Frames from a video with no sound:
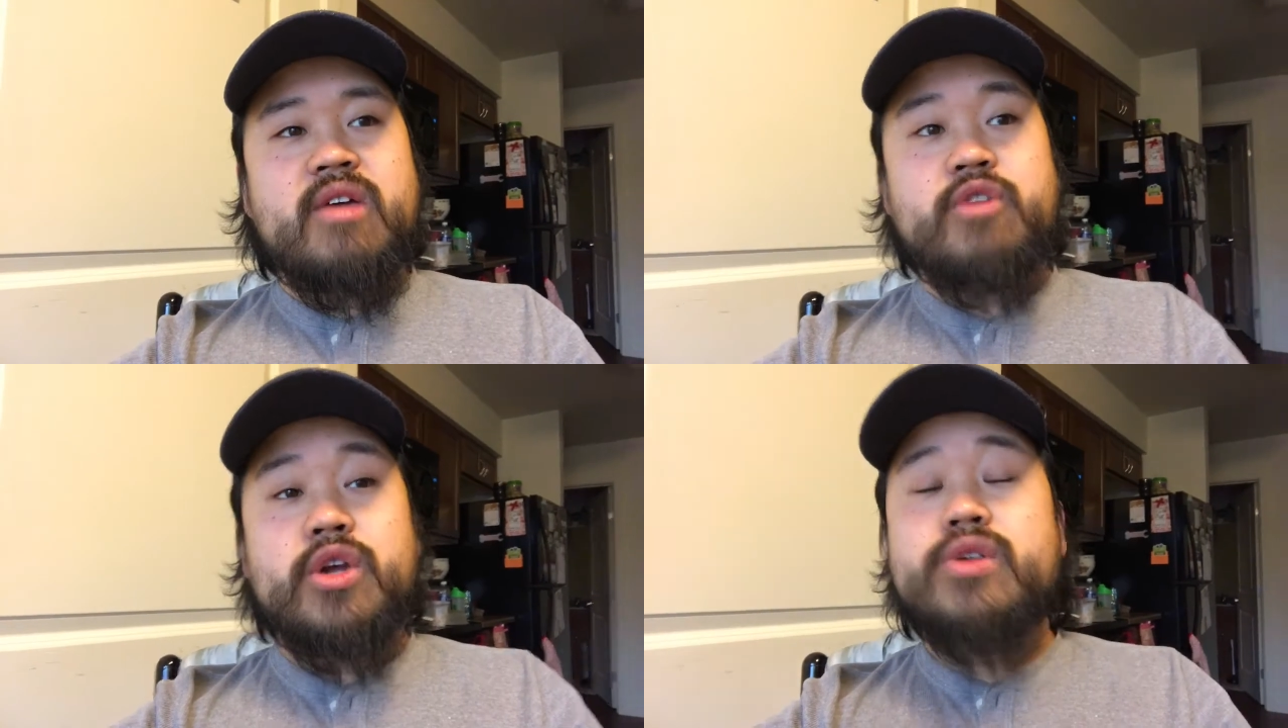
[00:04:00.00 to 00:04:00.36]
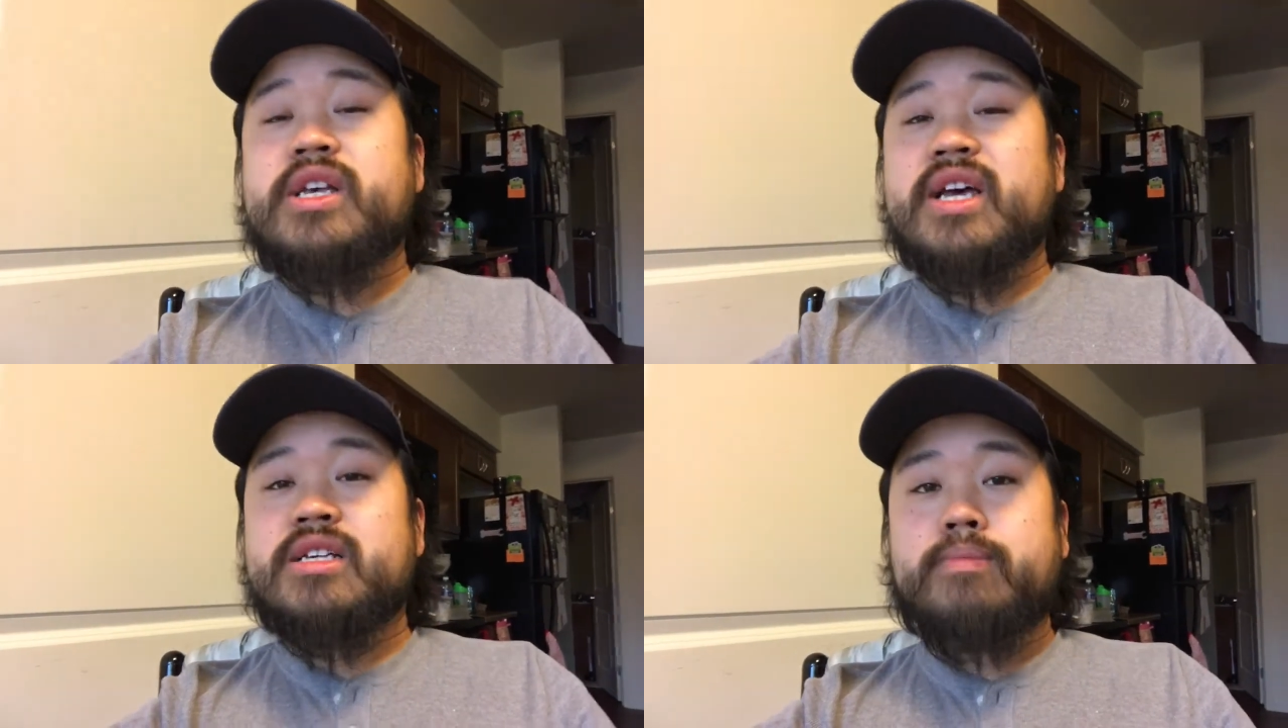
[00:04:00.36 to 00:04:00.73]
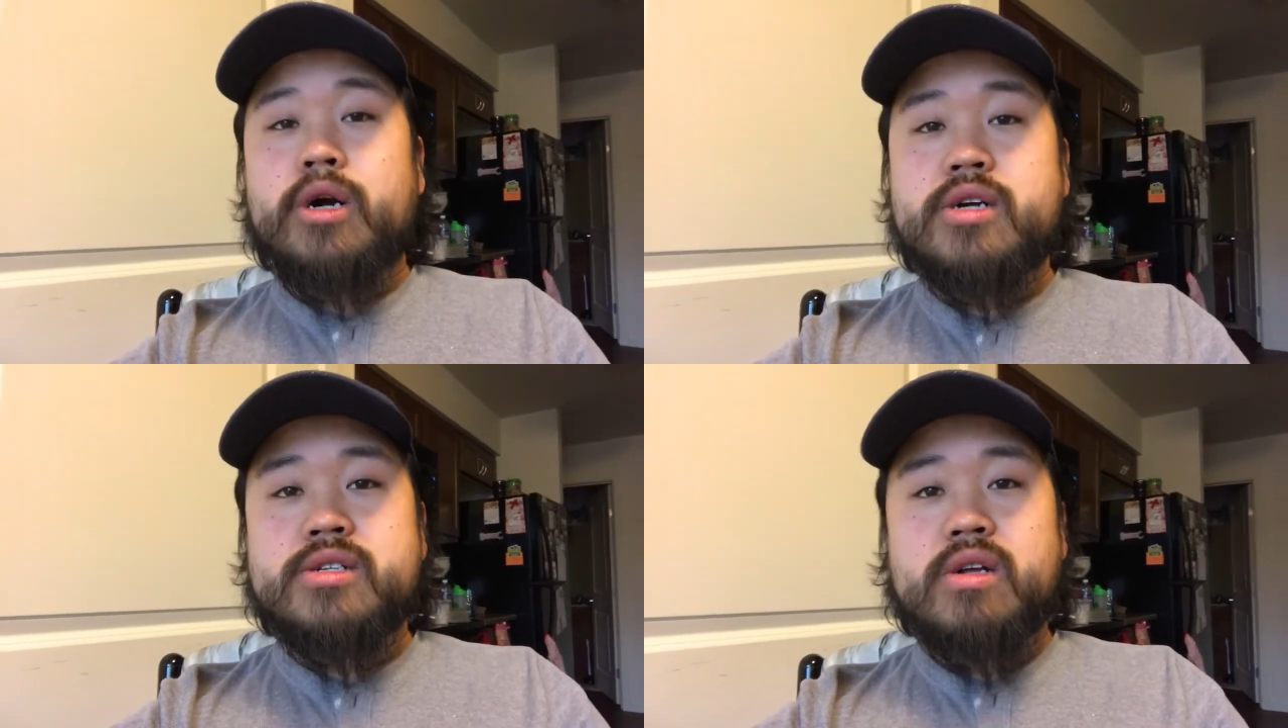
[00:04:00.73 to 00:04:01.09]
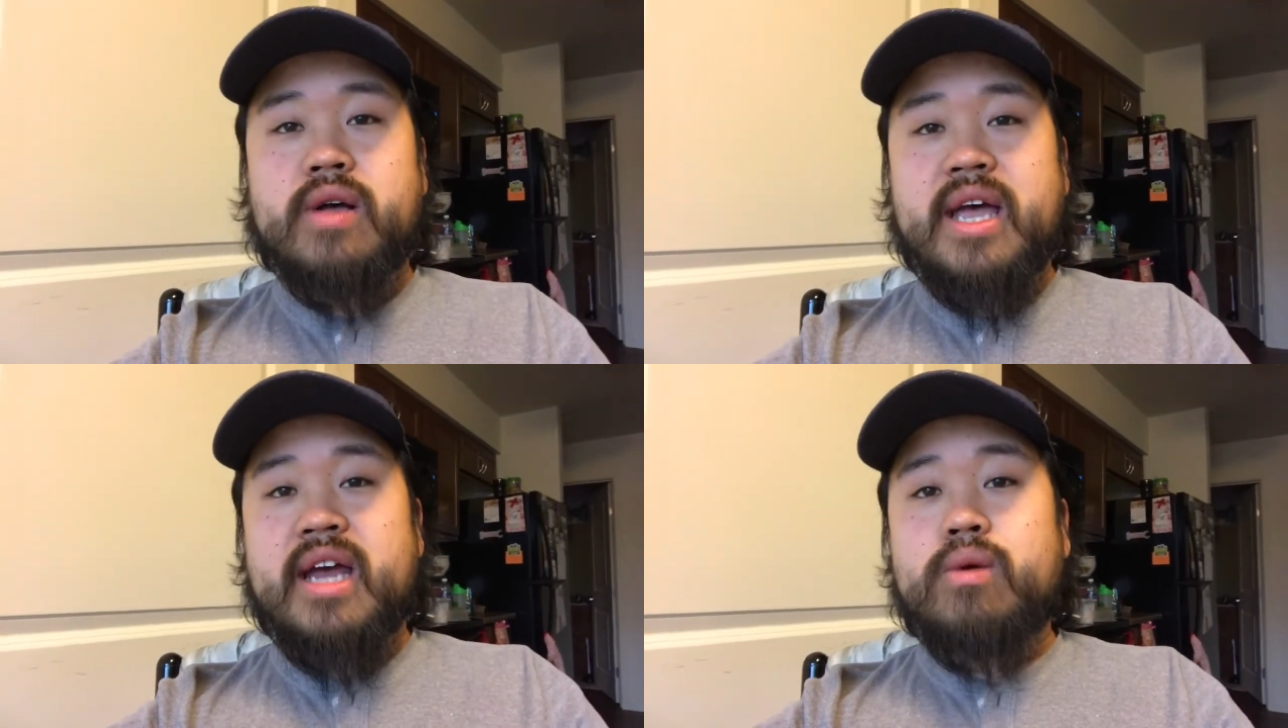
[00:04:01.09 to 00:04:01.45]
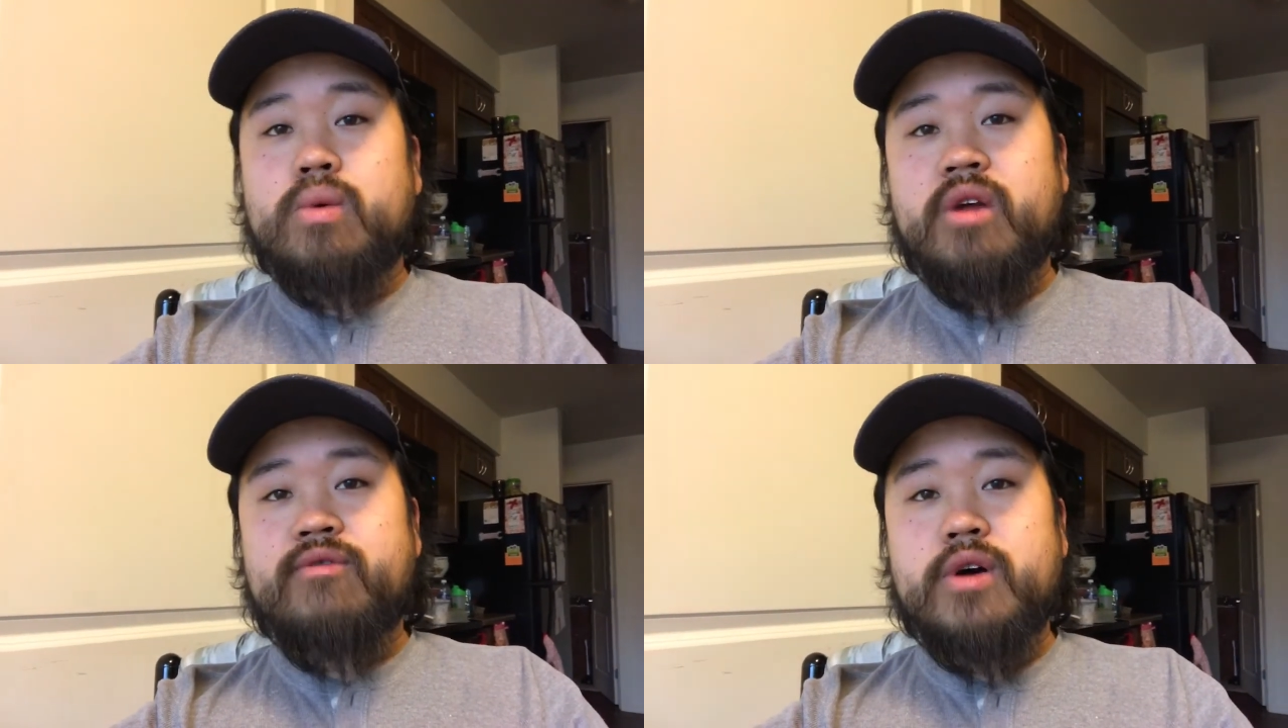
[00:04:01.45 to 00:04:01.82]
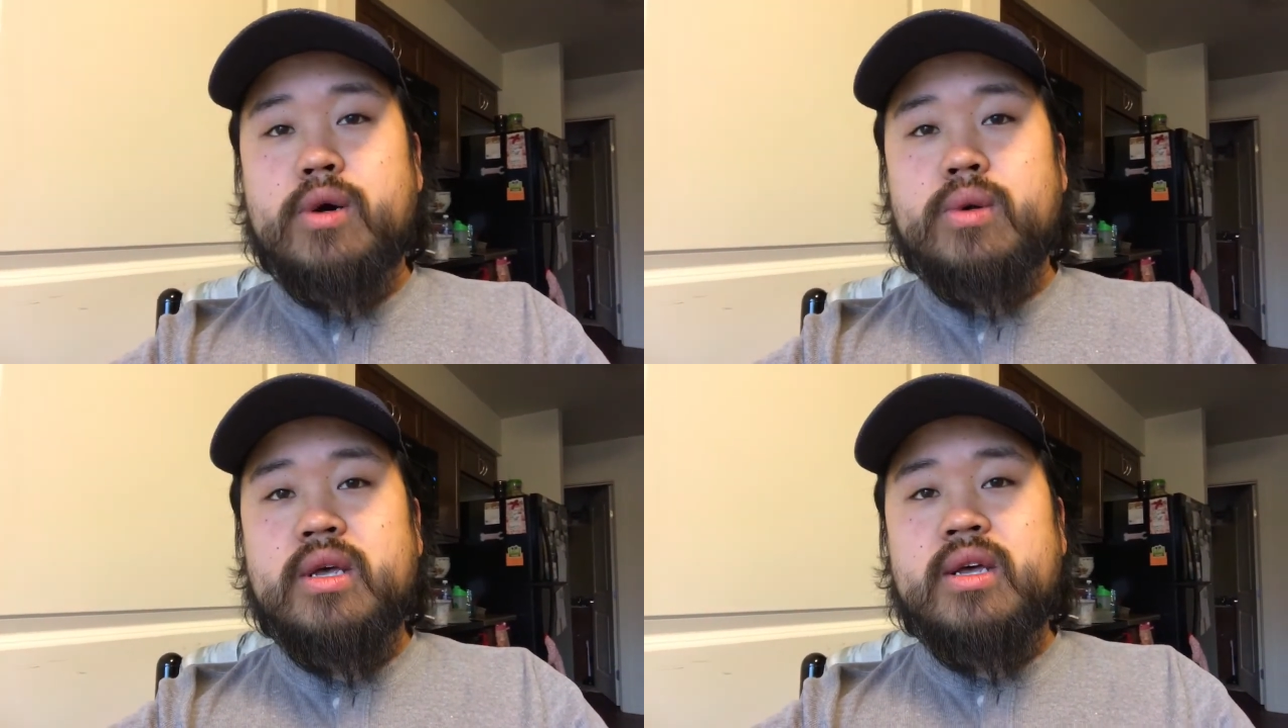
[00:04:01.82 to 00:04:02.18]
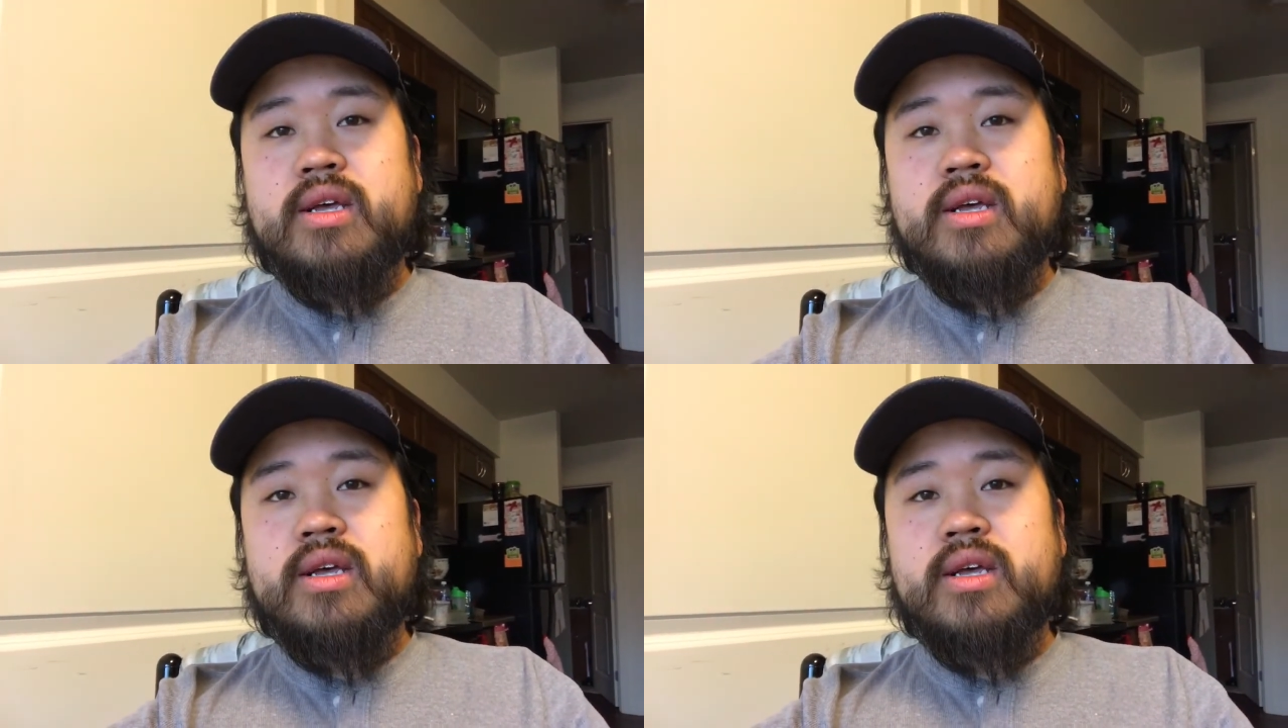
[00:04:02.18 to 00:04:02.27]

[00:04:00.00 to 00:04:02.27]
if you're using it as a personal and a work phone,